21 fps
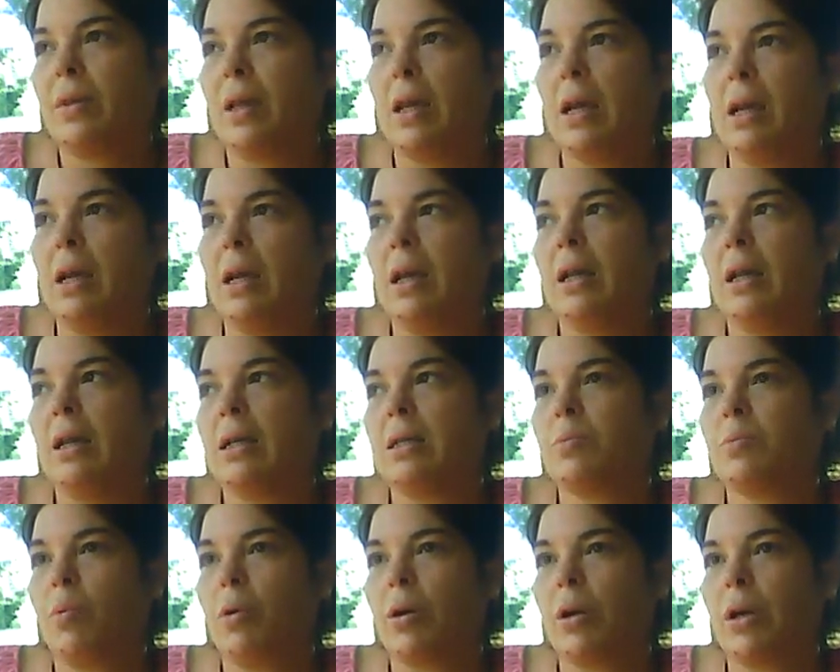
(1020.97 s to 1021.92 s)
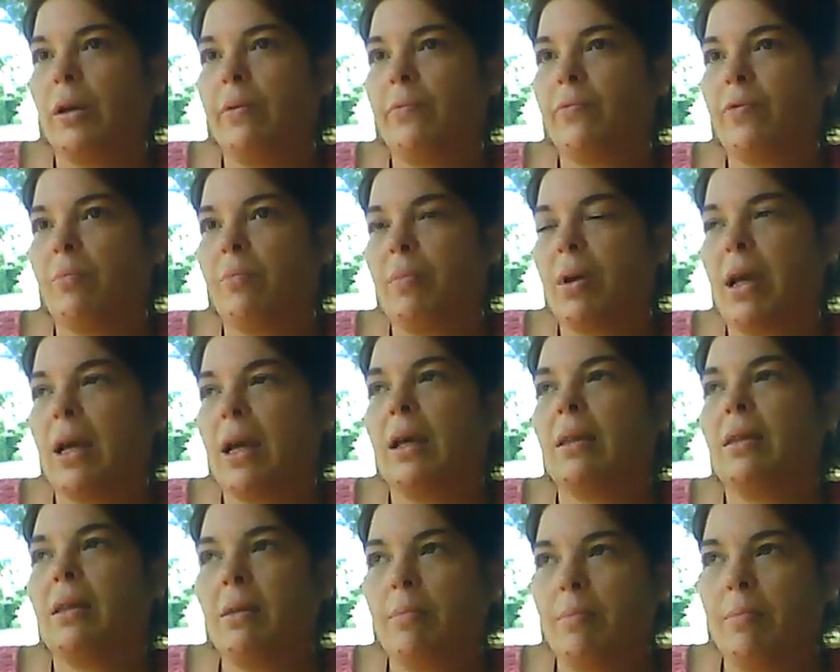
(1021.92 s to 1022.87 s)
it is working for me.
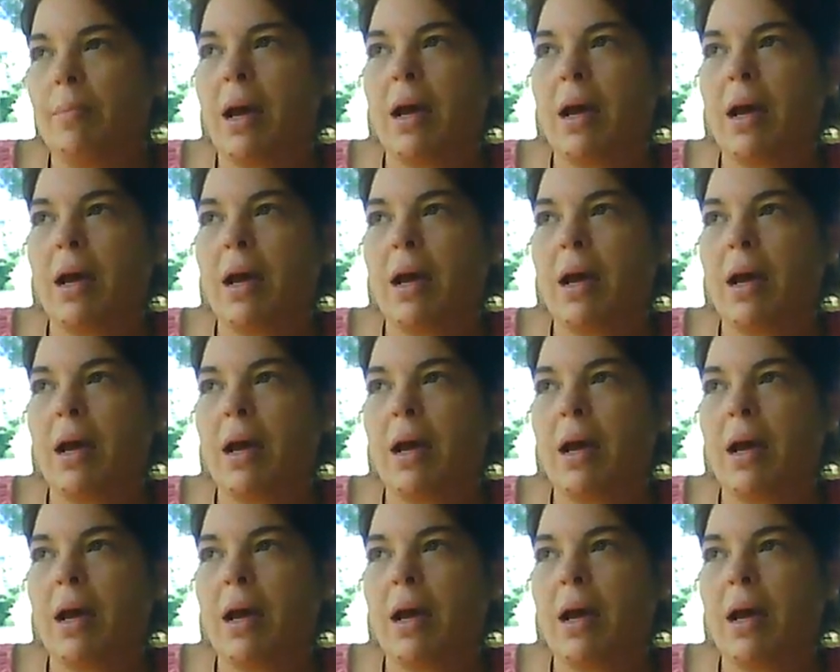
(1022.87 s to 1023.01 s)
And then